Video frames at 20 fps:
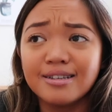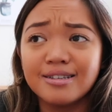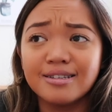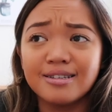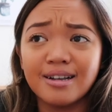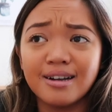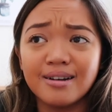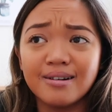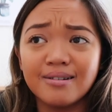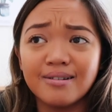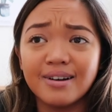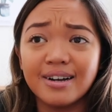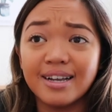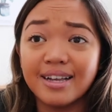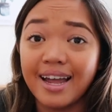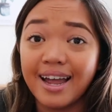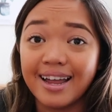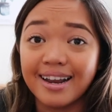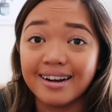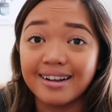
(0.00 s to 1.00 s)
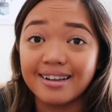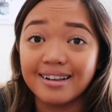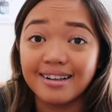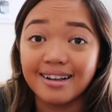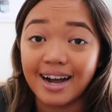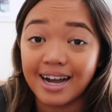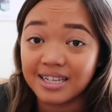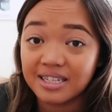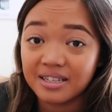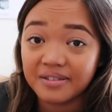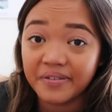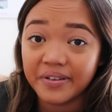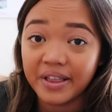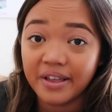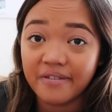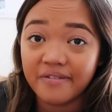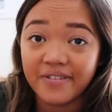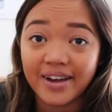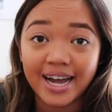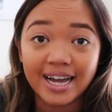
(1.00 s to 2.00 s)
So again, classes
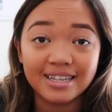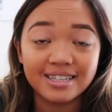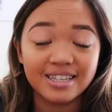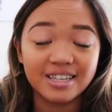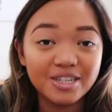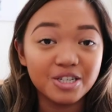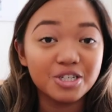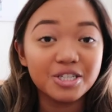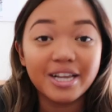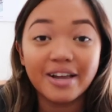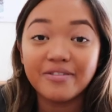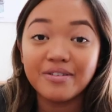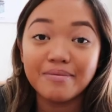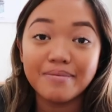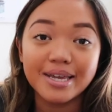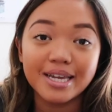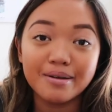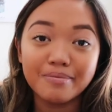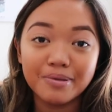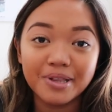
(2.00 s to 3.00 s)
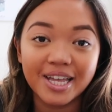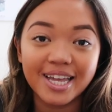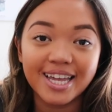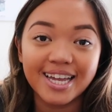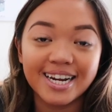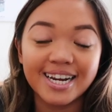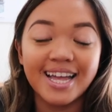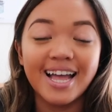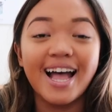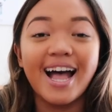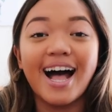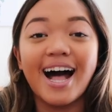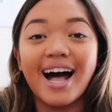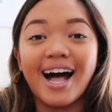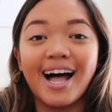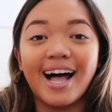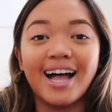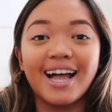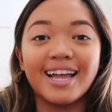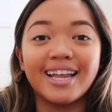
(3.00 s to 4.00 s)
fill up fast. You just have to make a plan
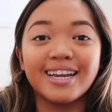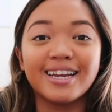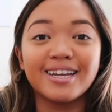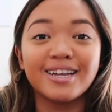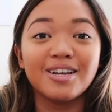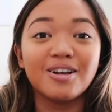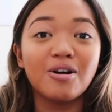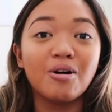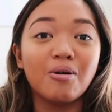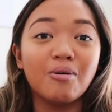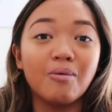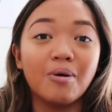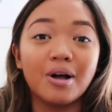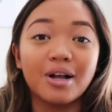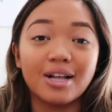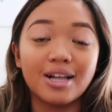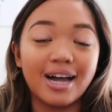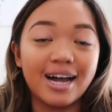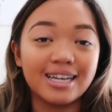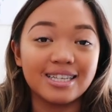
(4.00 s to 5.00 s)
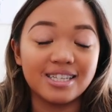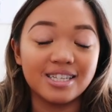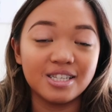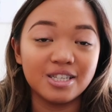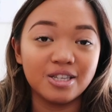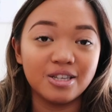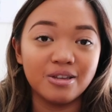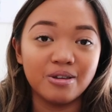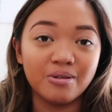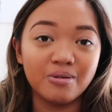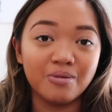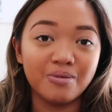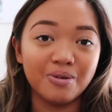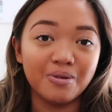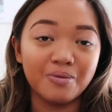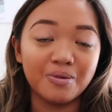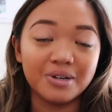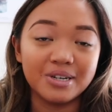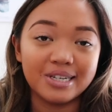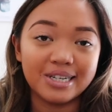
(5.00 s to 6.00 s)
on what classes you
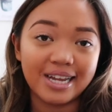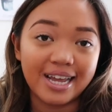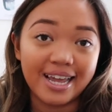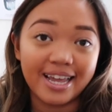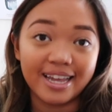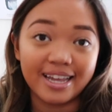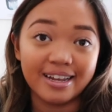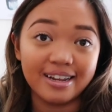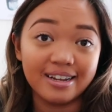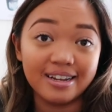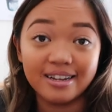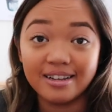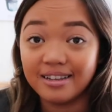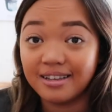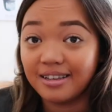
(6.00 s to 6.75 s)
would take